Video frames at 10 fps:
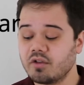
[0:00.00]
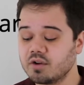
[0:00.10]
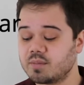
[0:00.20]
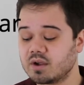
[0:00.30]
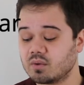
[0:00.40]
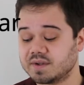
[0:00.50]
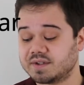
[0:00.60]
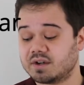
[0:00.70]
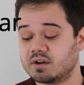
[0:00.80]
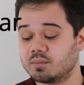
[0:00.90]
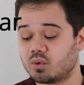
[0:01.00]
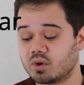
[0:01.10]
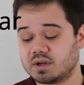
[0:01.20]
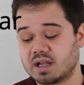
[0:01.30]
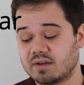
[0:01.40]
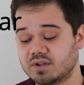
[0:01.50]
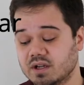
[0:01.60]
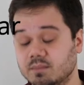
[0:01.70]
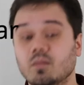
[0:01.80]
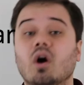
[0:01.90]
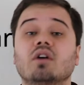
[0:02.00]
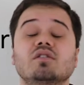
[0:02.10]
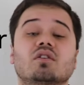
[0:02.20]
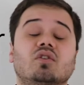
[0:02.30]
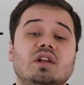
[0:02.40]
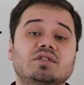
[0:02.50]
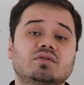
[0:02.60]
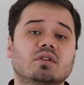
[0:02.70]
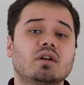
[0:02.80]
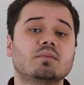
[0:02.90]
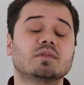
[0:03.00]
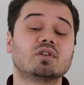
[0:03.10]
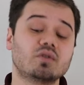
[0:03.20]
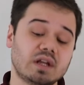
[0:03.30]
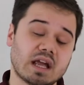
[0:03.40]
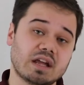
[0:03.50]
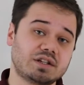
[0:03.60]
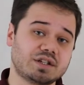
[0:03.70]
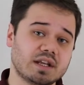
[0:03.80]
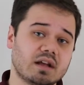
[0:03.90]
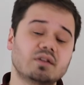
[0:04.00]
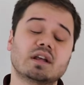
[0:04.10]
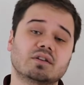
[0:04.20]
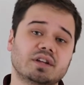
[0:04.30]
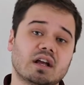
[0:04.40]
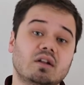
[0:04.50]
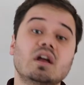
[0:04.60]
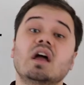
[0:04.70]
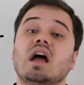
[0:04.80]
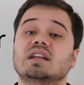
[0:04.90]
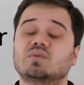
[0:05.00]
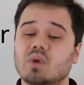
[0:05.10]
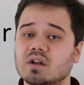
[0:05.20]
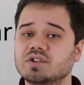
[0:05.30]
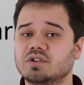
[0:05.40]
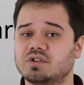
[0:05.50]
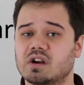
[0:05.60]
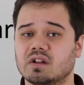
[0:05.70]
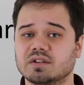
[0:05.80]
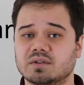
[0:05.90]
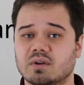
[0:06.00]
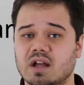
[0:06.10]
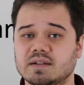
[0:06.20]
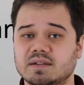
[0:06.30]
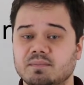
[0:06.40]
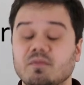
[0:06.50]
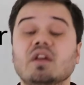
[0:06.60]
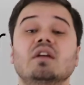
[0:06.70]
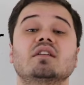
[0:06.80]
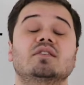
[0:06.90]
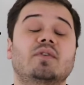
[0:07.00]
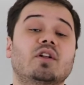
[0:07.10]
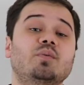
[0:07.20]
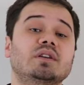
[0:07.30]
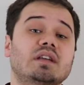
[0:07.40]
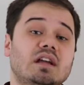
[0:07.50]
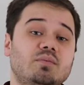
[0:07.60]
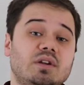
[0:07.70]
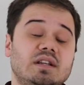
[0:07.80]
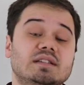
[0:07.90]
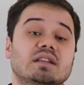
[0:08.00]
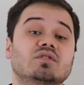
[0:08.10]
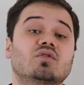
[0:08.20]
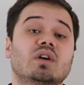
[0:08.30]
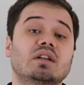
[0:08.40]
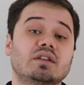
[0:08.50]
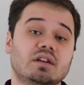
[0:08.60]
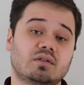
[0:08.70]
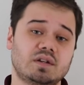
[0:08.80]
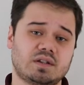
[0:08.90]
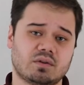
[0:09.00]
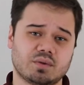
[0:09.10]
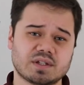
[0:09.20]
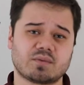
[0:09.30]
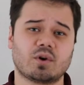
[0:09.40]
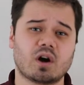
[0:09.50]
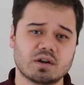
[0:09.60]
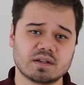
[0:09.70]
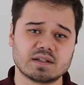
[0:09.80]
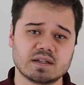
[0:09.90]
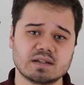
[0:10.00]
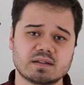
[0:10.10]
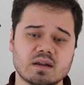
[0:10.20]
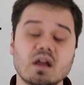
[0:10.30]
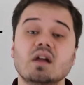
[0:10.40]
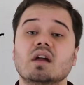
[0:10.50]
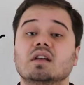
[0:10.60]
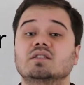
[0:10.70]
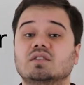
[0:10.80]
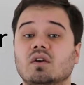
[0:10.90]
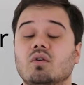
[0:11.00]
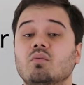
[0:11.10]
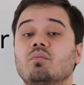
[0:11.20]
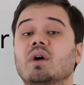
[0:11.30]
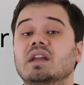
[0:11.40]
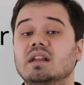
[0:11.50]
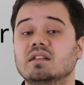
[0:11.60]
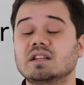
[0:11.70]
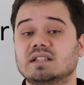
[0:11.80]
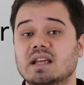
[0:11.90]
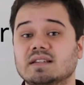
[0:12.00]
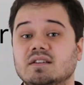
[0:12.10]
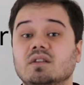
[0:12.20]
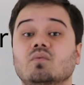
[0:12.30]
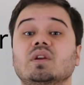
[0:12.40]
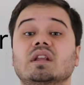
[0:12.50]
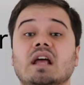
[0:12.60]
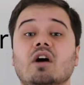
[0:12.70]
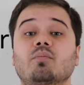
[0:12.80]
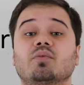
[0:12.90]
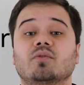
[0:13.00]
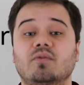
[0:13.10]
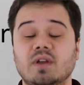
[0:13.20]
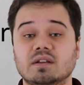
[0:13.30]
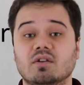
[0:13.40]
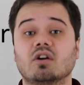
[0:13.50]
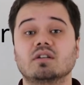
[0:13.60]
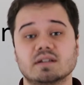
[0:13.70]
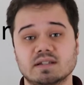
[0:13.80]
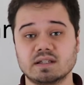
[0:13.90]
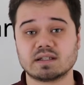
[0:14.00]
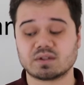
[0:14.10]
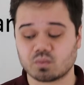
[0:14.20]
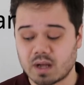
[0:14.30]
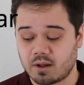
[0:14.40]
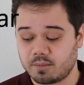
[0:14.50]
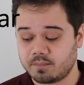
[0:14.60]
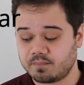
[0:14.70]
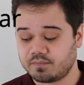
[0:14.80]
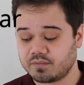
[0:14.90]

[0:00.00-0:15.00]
Other big ones that are important to have done are your cholesterol, including HDL and LDL, as well as your triglycerides. Developing diabetes can greatly increase our risk for heart disease. And so, by getting these tests done, we can help prevent heart disease as well.